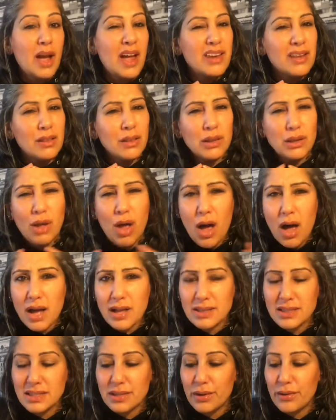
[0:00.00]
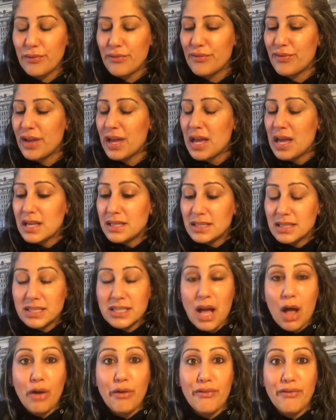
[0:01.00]
I did lots of
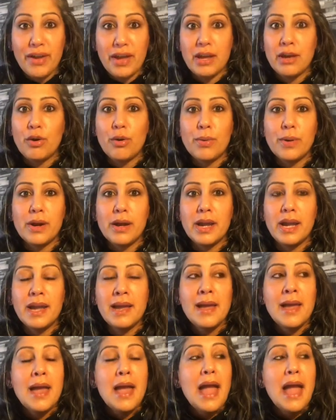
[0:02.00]
self-inquiry.